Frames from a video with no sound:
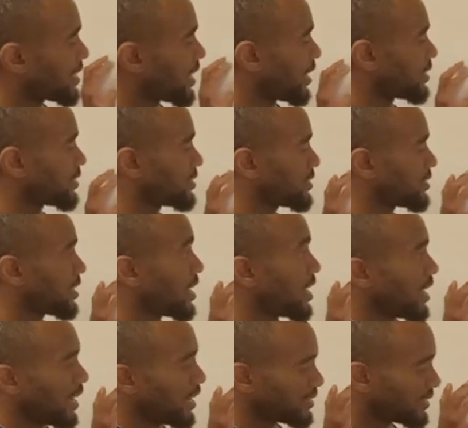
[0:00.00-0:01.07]
case,
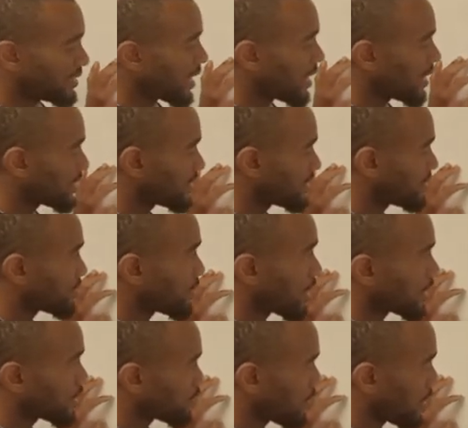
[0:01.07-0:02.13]
it says
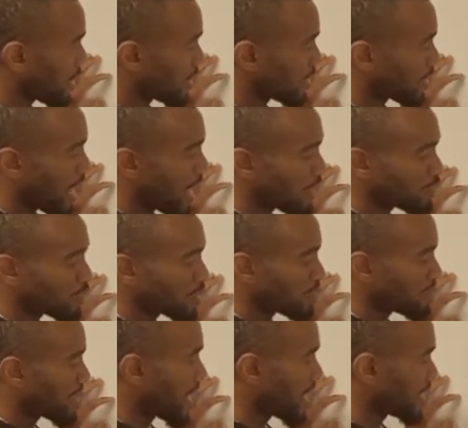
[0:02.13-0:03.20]
SOHCAHTOA, how to
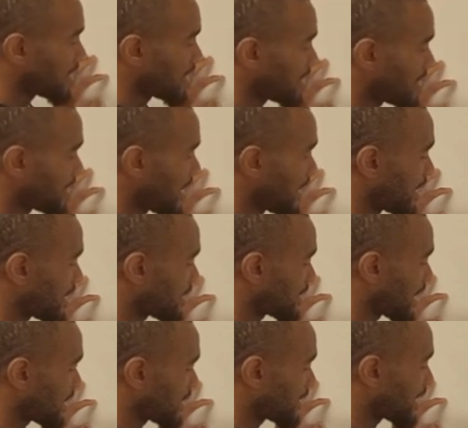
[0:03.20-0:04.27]
apply it is saying
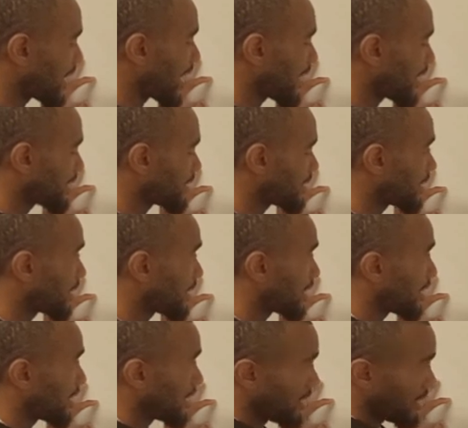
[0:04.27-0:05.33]
that sine
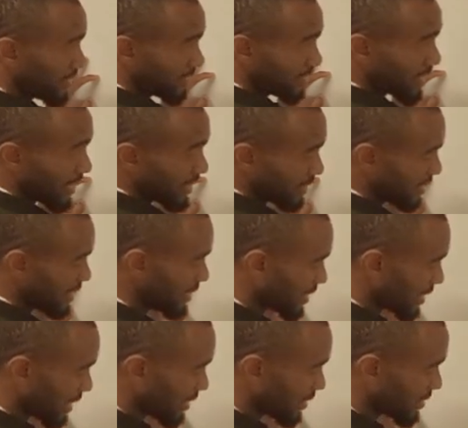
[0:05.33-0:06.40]

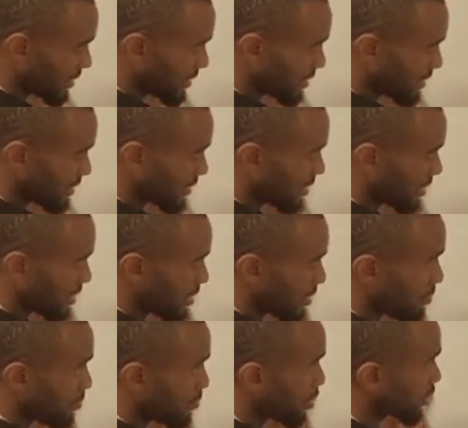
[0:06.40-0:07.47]
theta
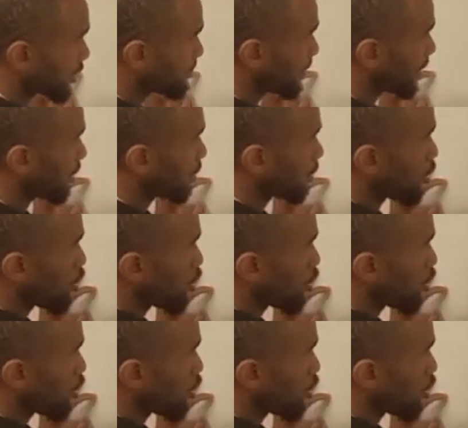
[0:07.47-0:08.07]
must be